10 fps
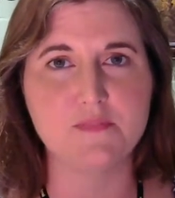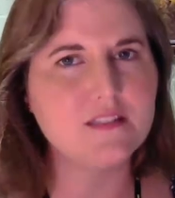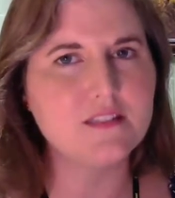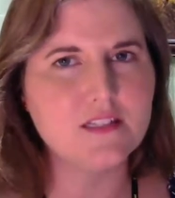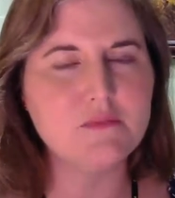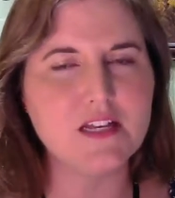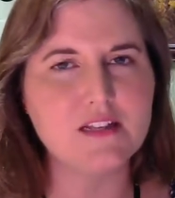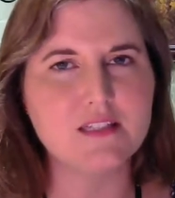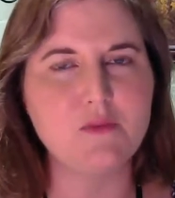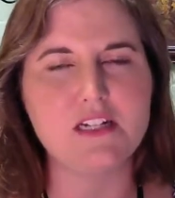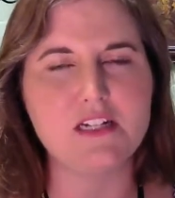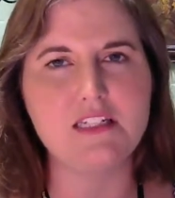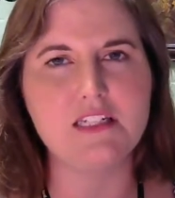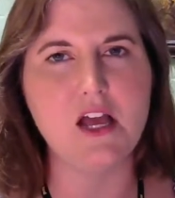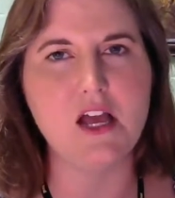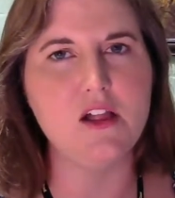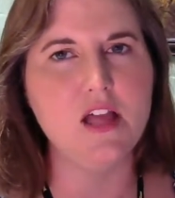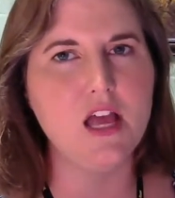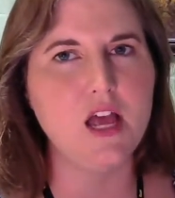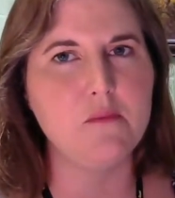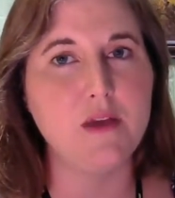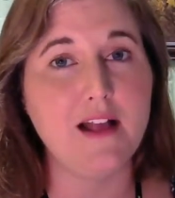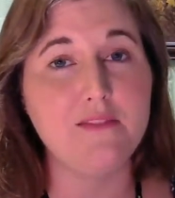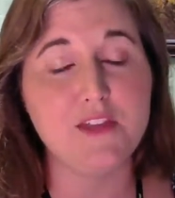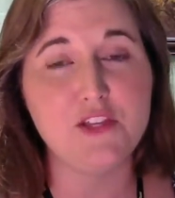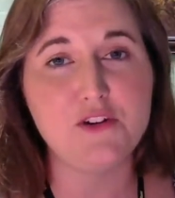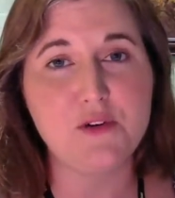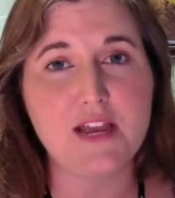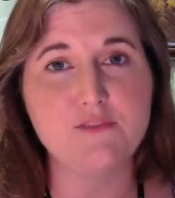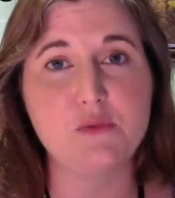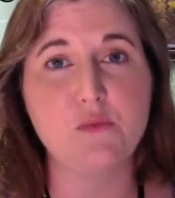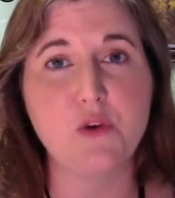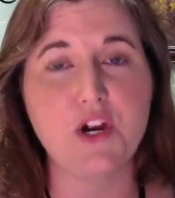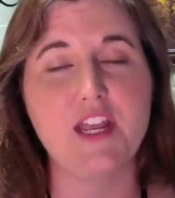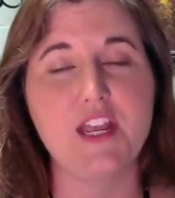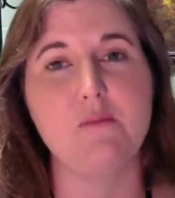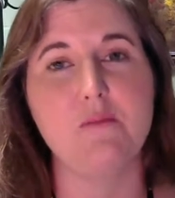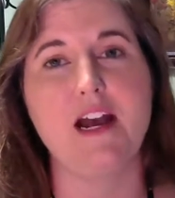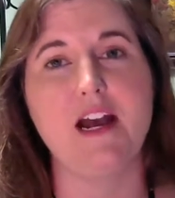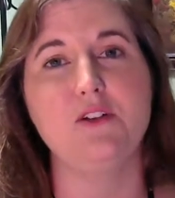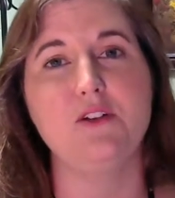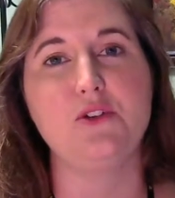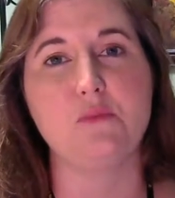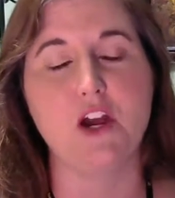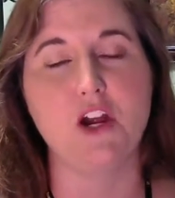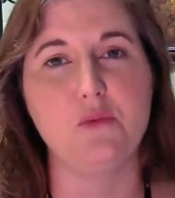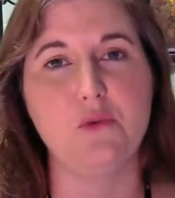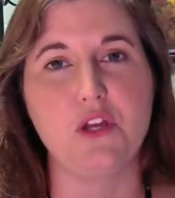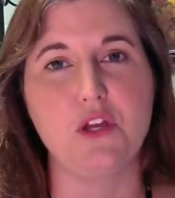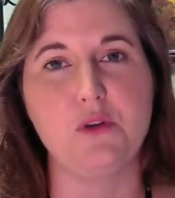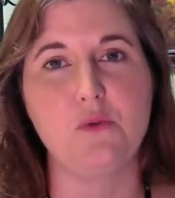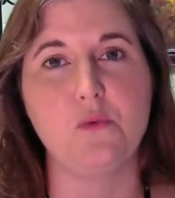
It seems like a small detail, but then you don't have to worry about your PowerPoint